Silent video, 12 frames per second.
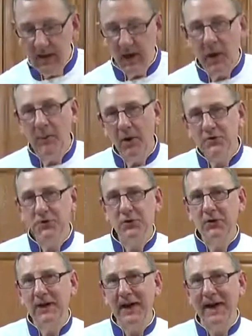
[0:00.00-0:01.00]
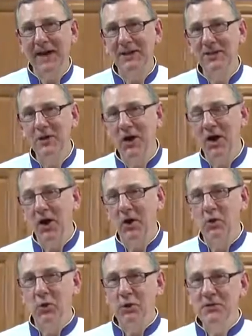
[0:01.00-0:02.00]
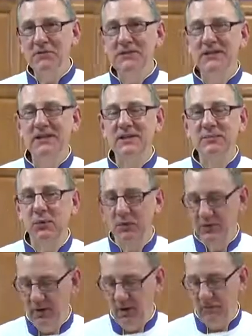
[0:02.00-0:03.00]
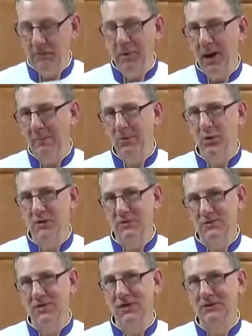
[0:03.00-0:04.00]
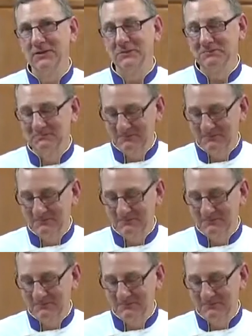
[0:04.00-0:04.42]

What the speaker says: I'm also going to add 1/4 teaspoon of popcorn salt.